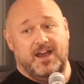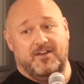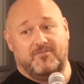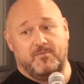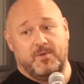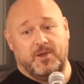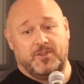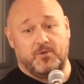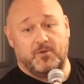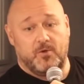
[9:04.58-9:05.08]

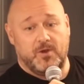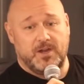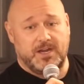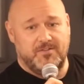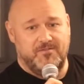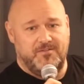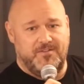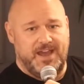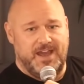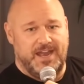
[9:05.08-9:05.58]
From all the
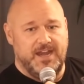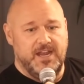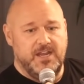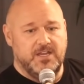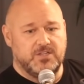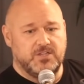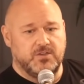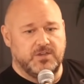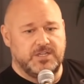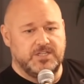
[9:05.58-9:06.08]
organ fat.
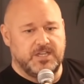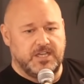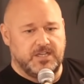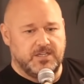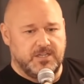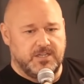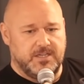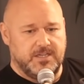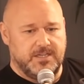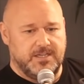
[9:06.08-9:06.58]
So he's
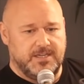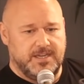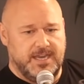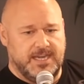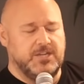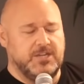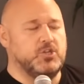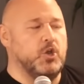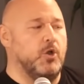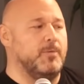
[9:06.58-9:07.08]
like,
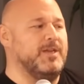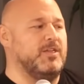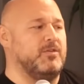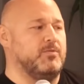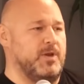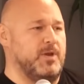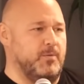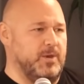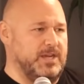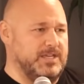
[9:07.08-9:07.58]
and he told me
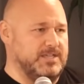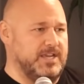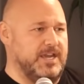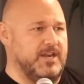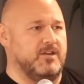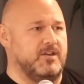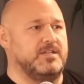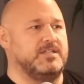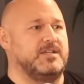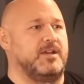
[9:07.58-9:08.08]
3 weeks
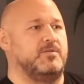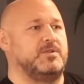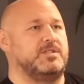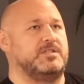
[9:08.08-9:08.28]
later, because